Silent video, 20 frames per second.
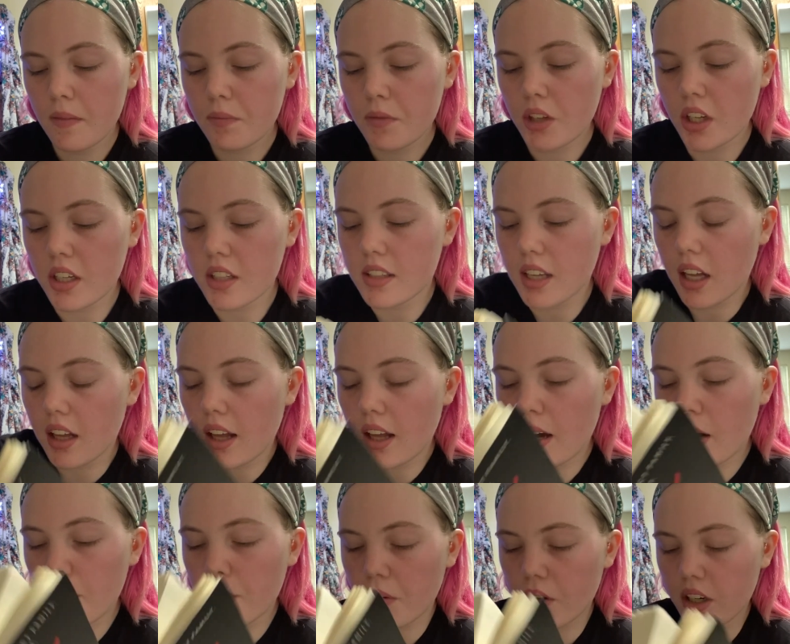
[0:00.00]
You can tell
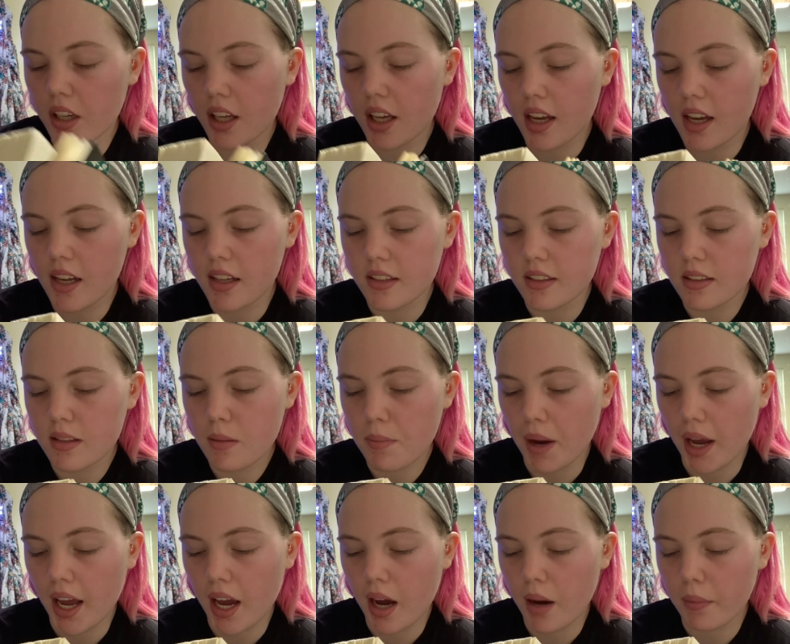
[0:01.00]
how bored he is
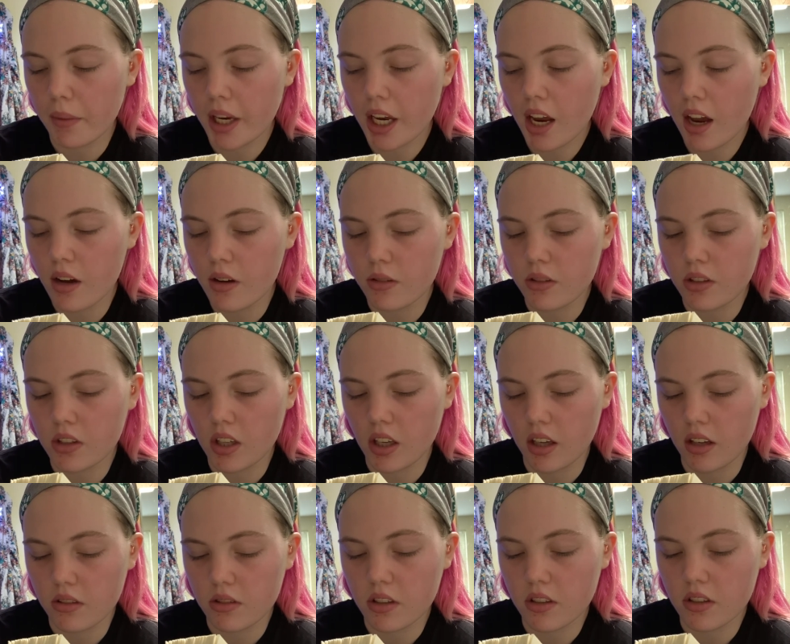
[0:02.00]
by how many O's he
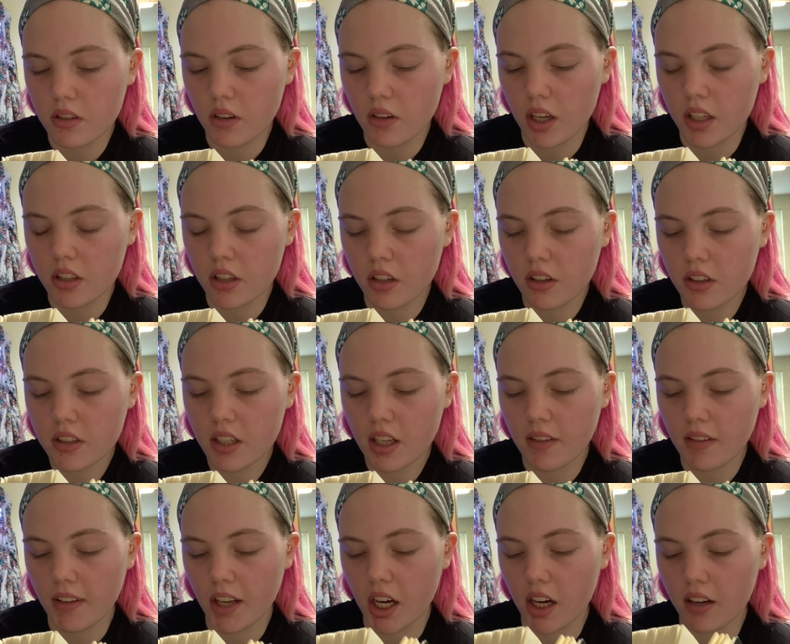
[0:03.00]
uses, so I turn the
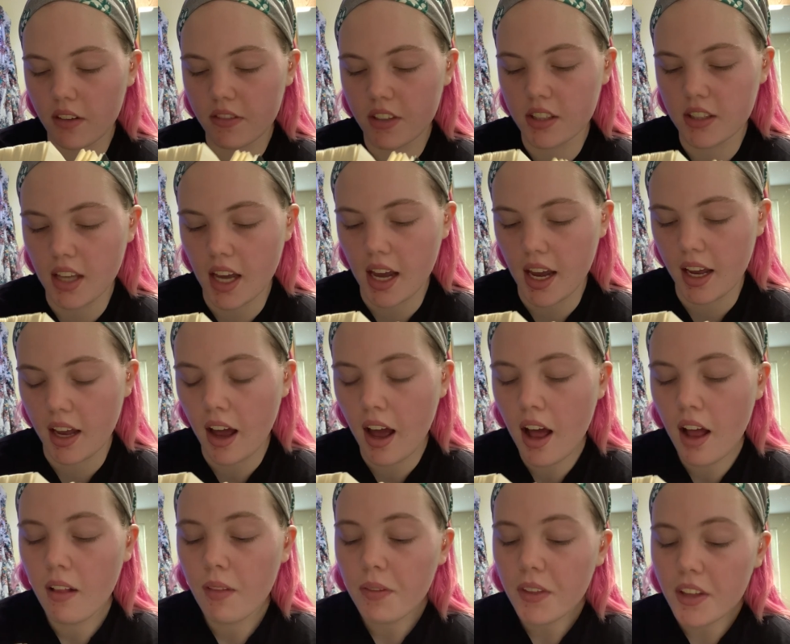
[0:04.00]
TV off and say,
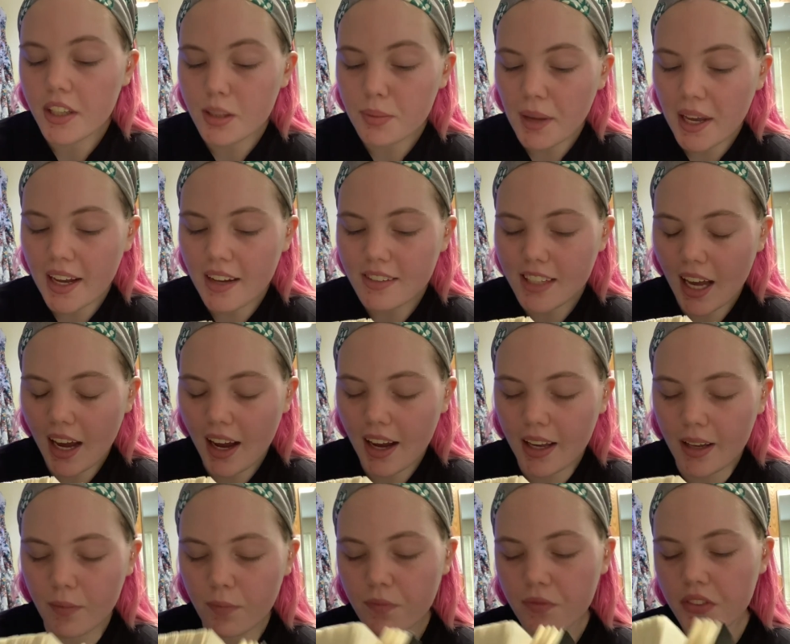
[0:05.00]
let's play
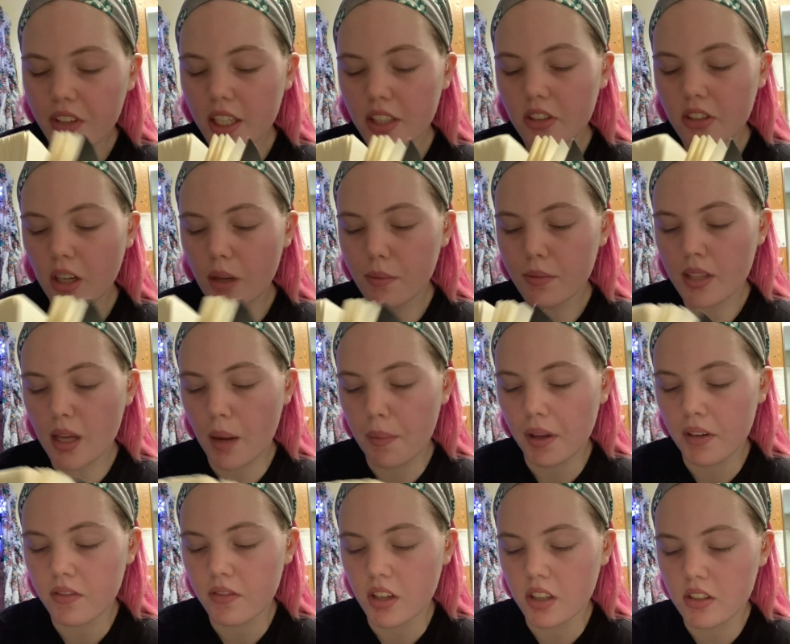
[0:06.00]
outside. He jumps up
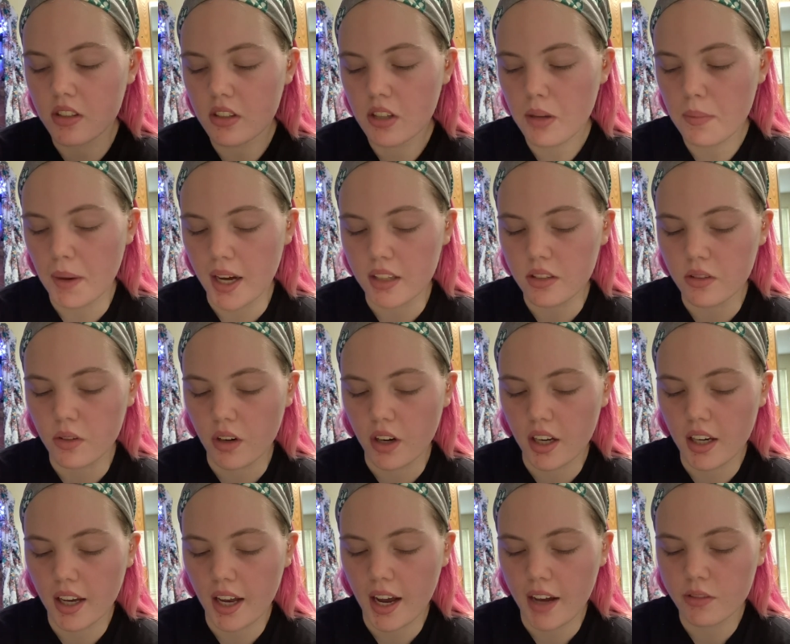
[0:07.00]
and runs to the back door,
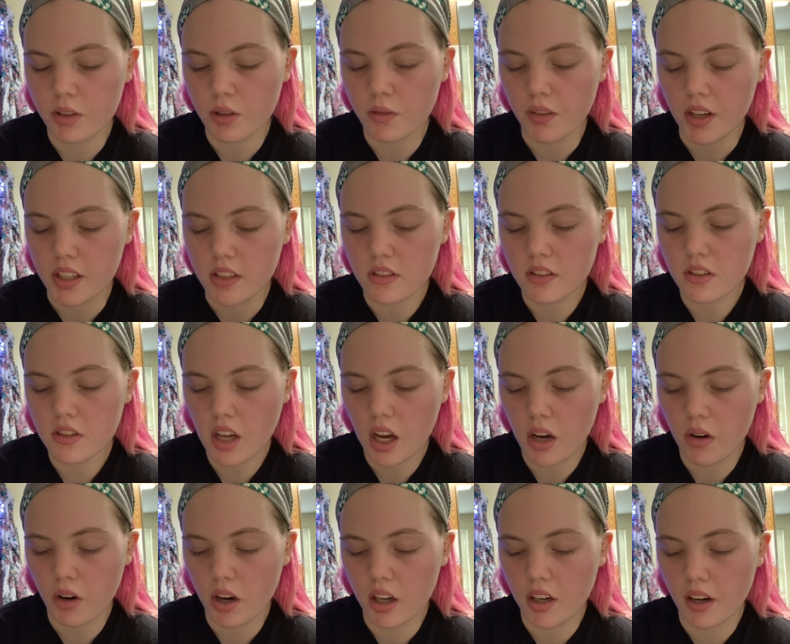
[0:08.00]
and I have to wrestle his
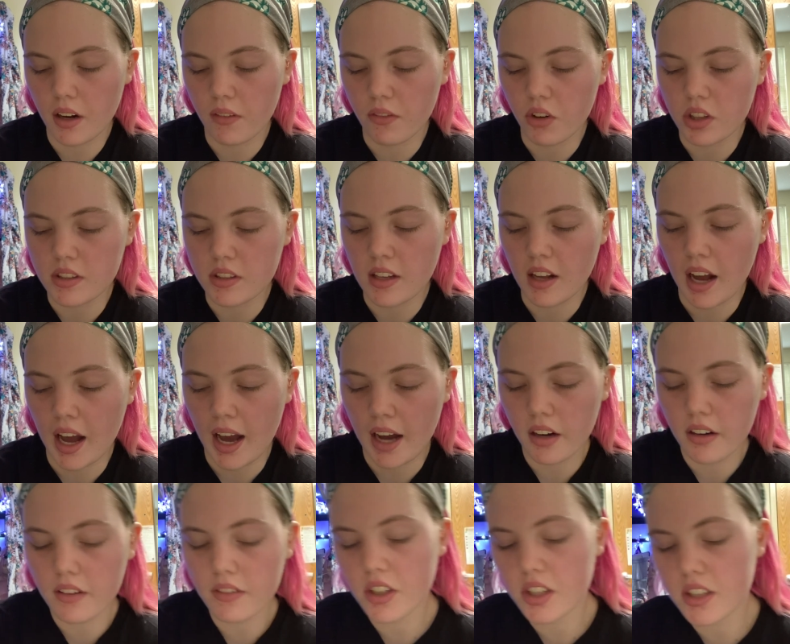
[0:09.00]
coat on and force a hat
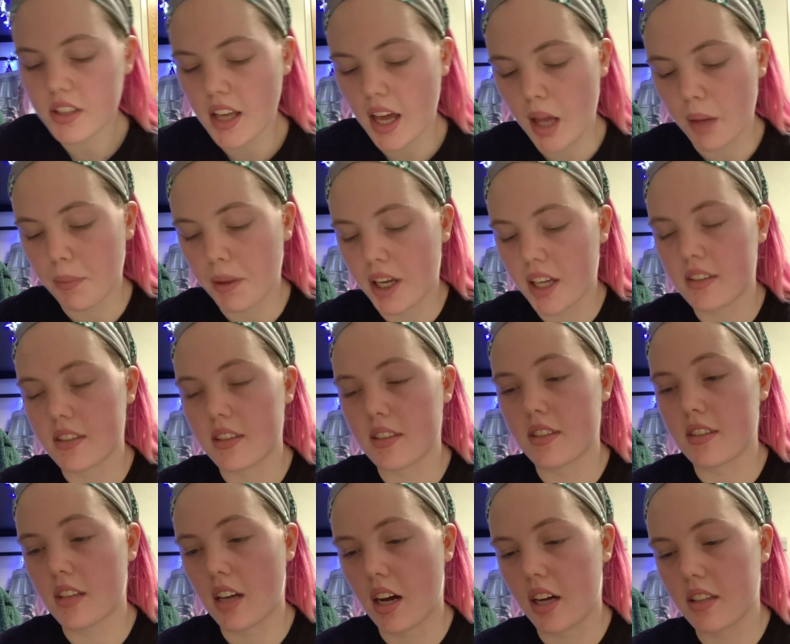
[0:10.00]
over his head because
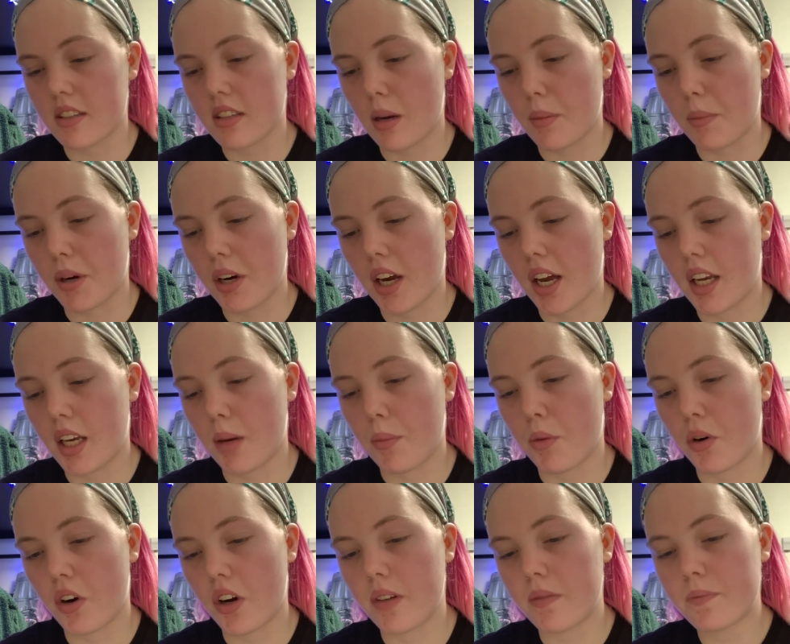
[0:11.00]
it's not summer
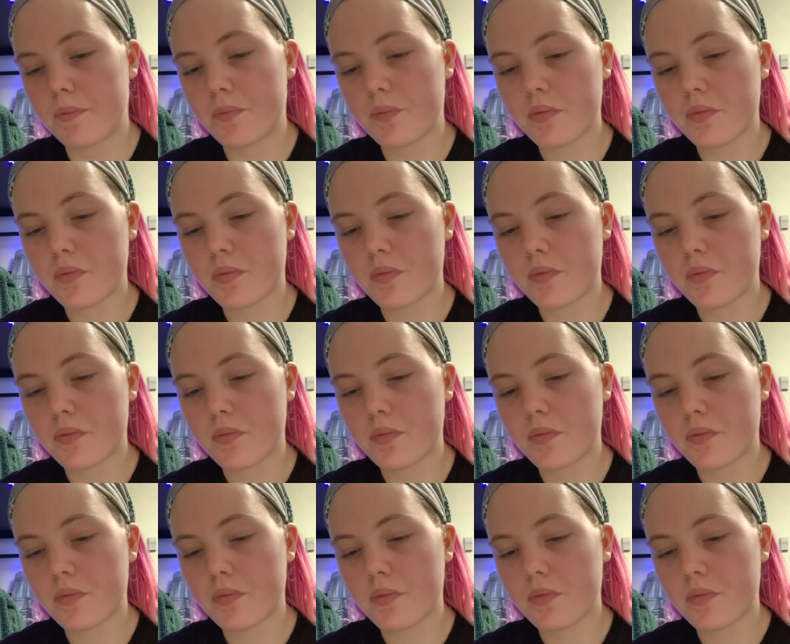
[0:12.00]
anymore.